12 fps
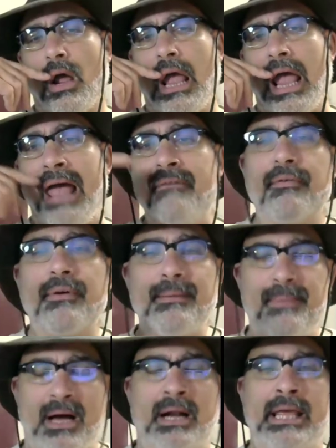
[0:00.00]

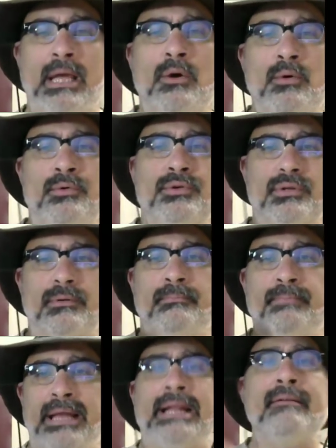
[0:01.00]
everybody who's
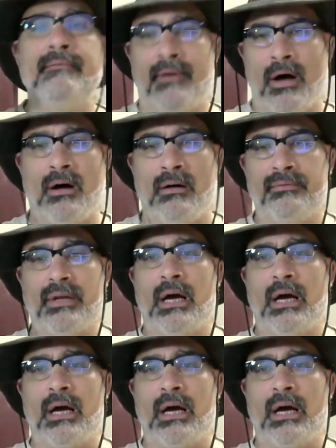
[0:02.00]
been involved